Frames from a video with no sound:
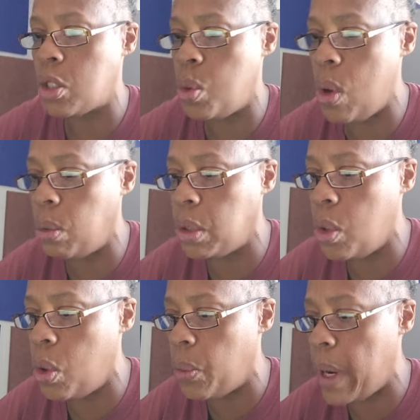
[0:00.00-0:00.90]
quote to
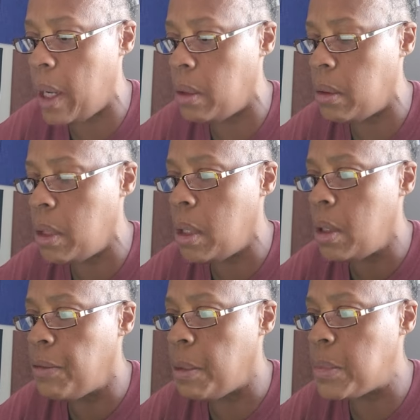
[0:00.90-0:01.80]
go around
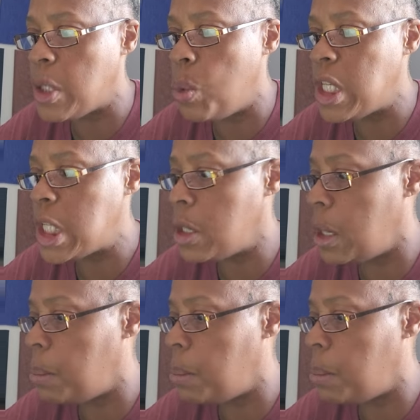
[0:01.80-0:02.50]
from someone's